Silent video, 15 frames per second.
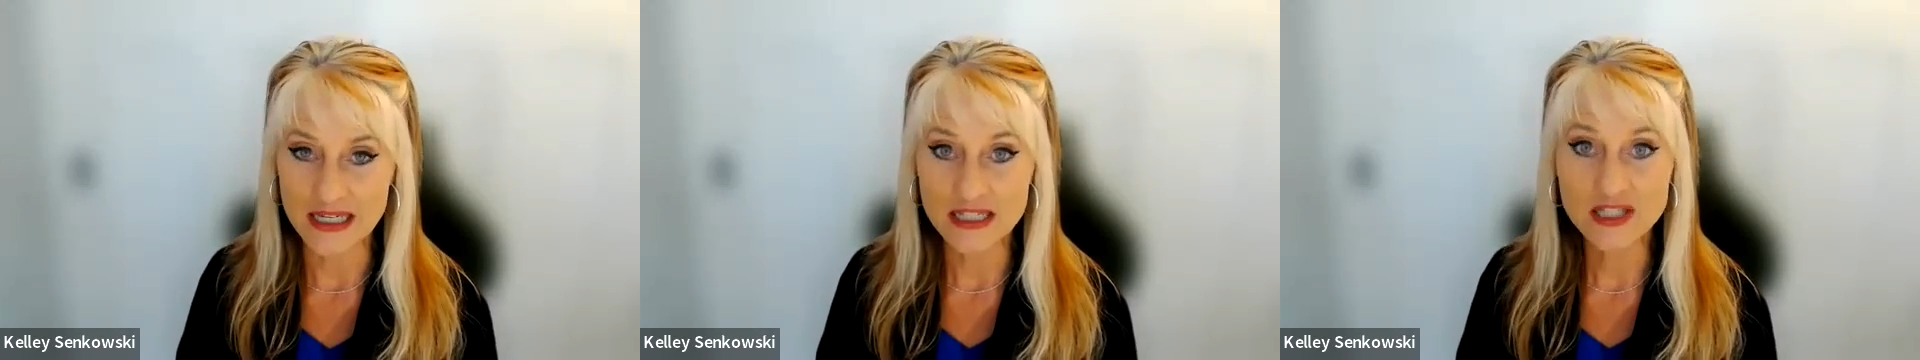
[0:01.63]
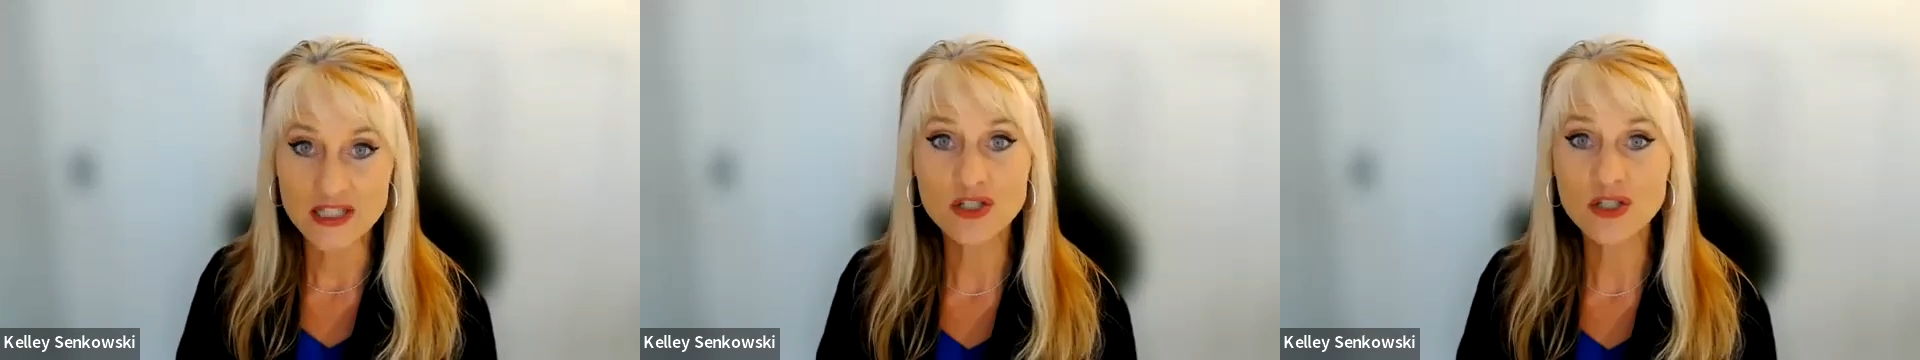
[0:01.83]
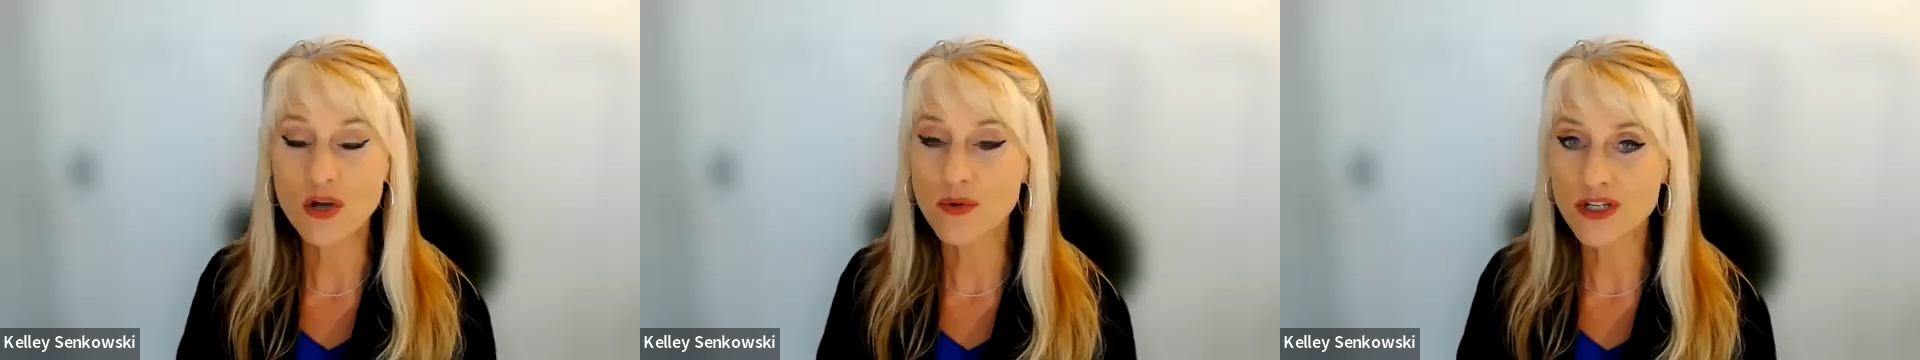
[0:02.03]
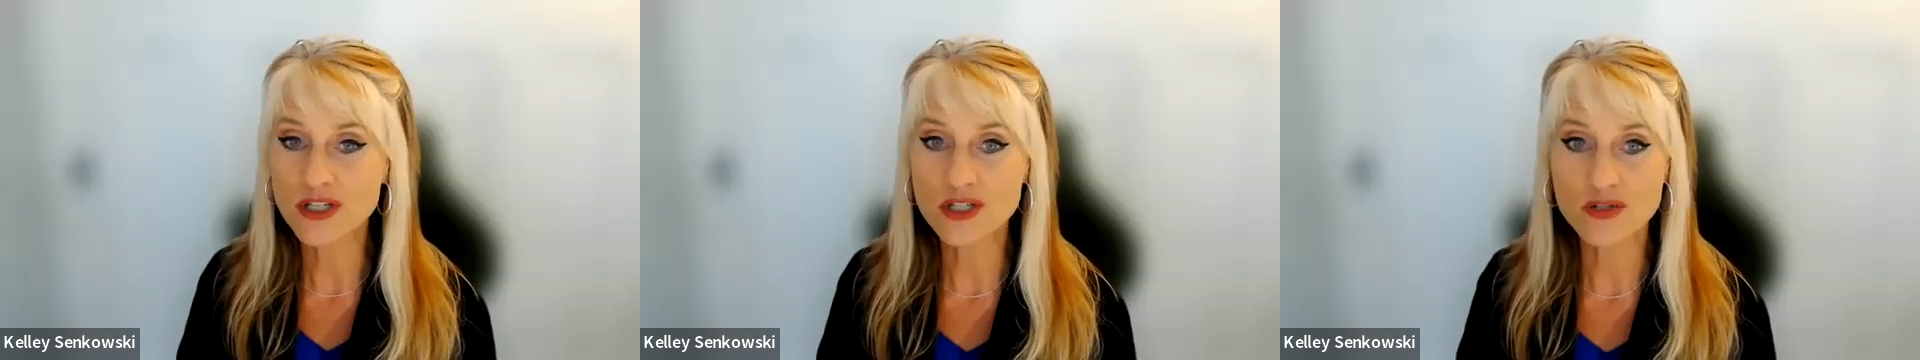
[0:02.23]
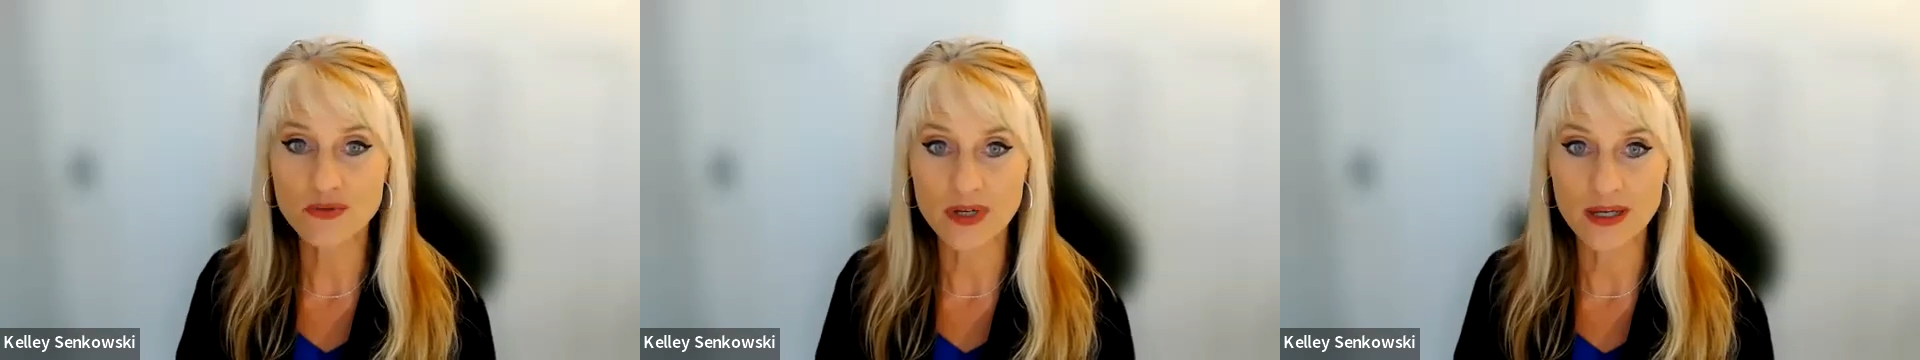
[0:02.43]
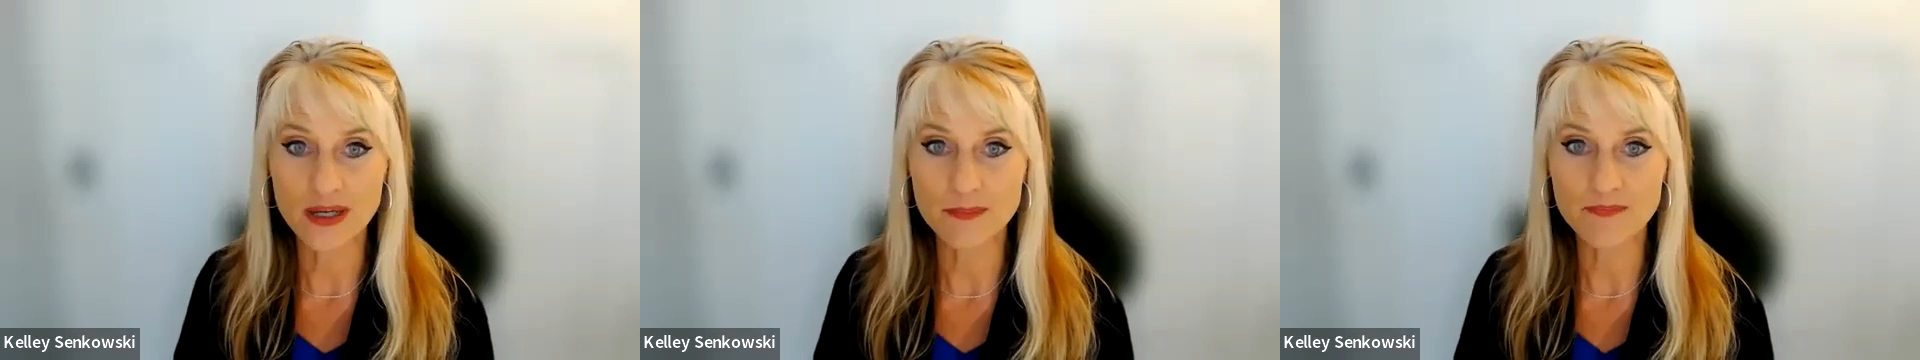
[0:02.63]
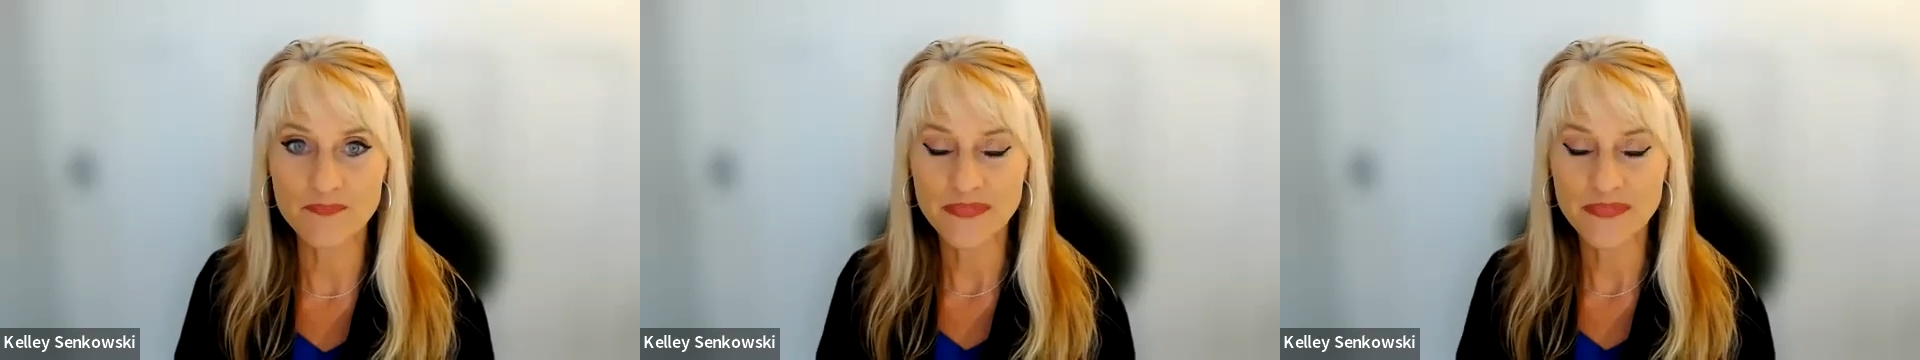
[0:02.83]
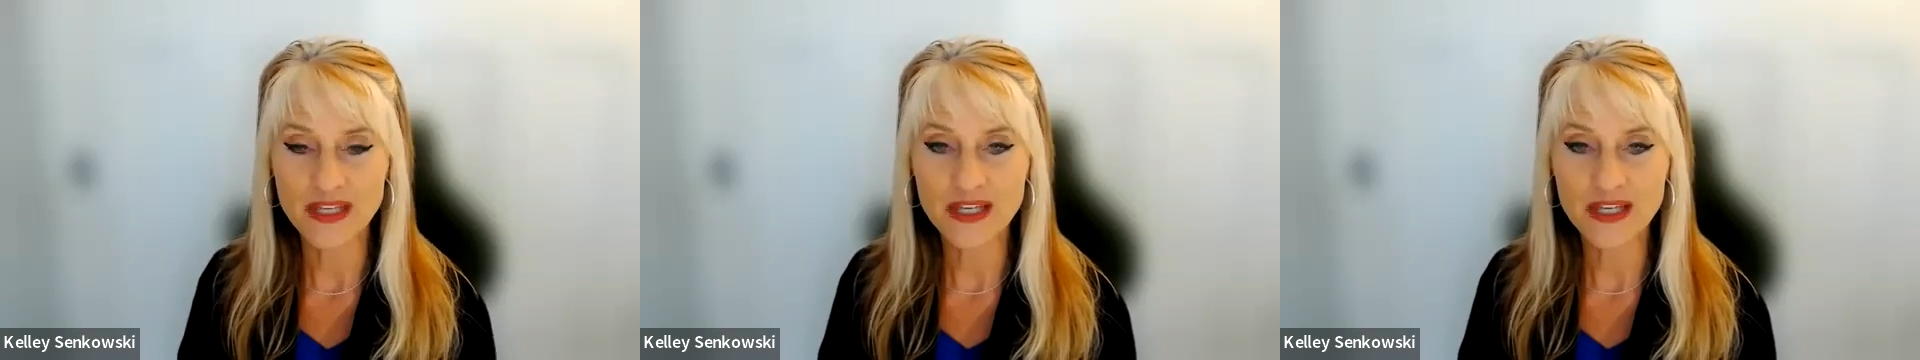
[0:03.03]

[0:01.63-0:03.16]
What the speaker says: is so extreme,